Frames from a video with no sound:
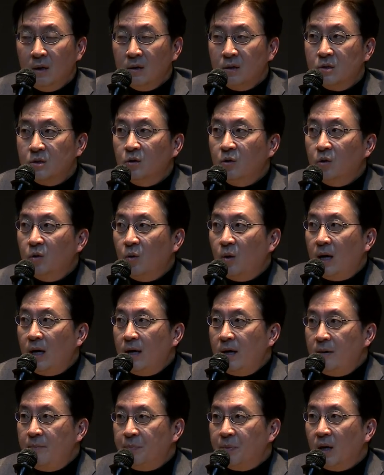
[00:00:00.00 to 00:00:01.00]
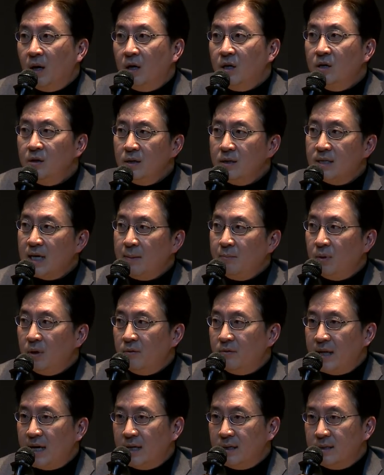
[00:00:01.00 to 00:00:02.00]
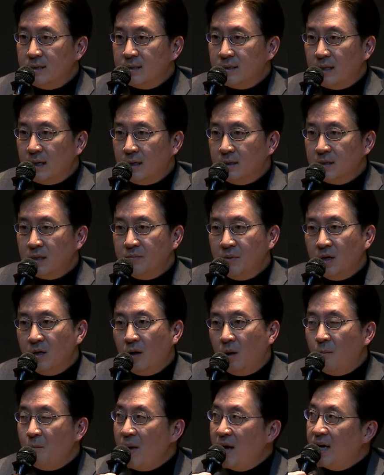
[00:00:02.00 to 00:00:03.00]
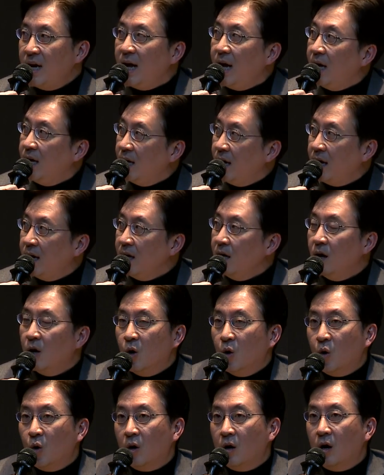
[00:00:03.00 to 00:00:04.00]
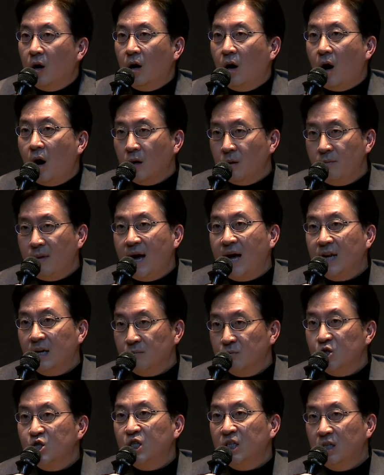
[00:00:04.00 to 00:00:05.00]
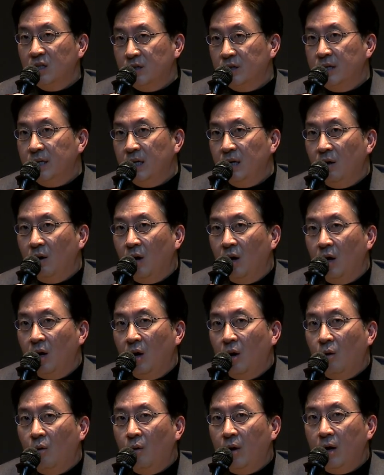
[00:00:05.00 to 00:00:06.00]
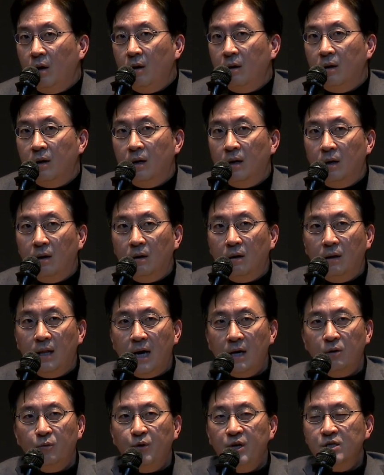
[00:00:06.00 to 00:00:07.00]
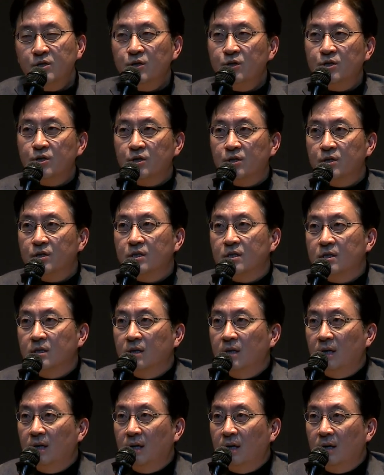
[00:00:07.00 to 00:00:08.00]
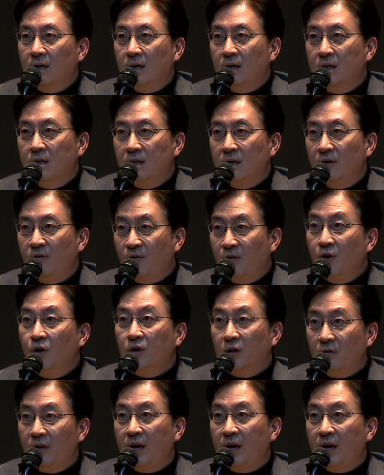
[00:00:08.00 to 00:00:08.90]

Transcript: So a good example of that is something called meta AI, or automatic machine learning, where a lot of researchers in the field of